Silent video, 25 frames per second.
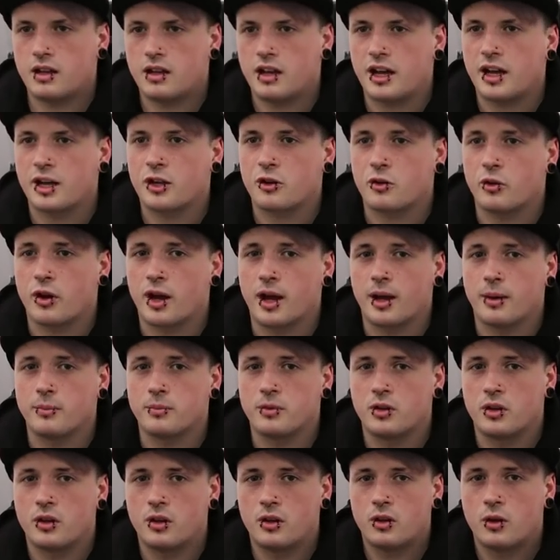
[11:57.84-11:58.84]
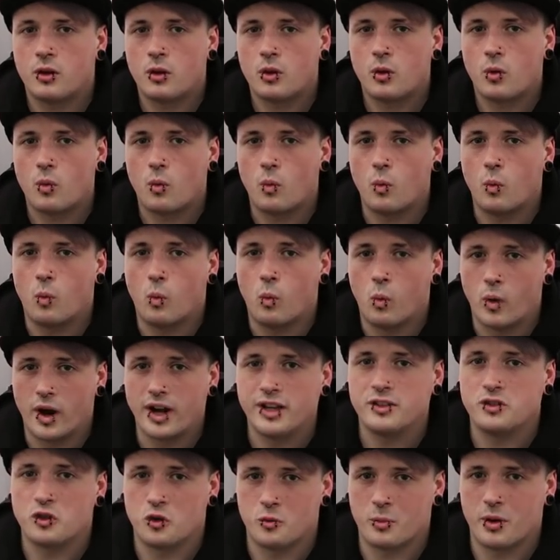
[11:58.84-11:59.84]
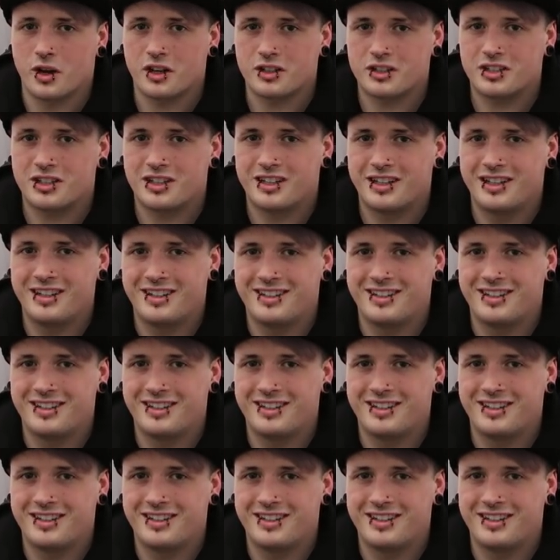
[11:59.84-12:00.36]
I grabbed way too much.